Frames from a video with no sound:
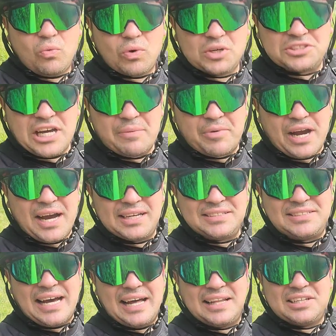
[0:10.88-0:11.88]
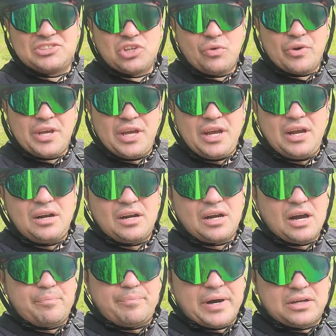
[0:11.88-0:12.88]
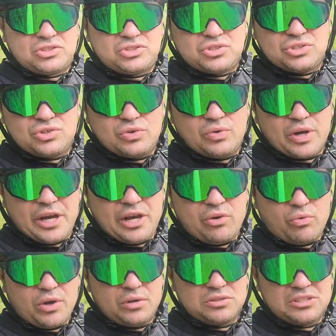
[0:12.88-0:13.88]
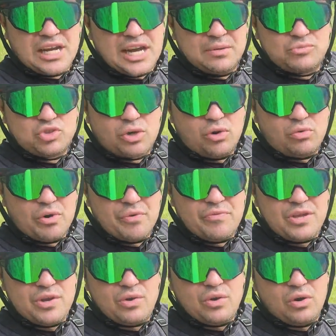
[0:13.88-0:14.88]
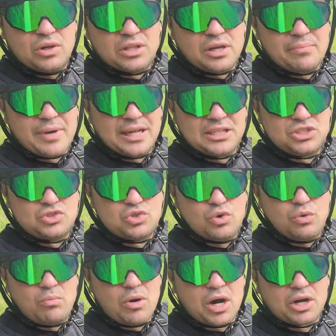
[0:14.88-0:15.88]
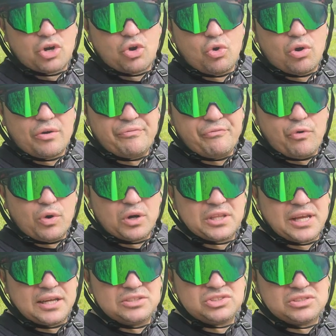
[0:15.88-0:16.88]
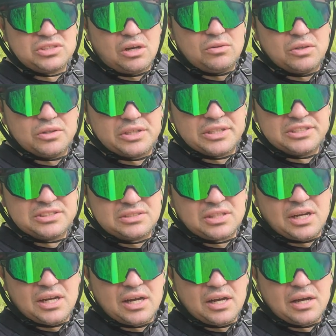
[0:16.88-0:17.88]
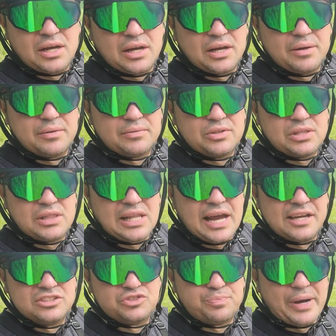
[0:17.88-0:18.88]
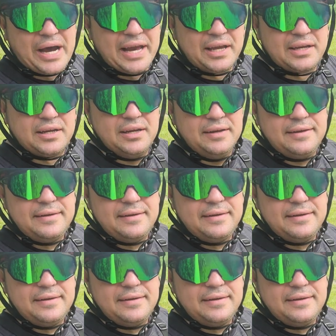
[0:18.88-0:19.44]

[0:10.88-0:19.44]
What's up guys, Alex over here, about to do a real-time trail review on the Manitou Markhor fork that I installed on this uh, client's bike.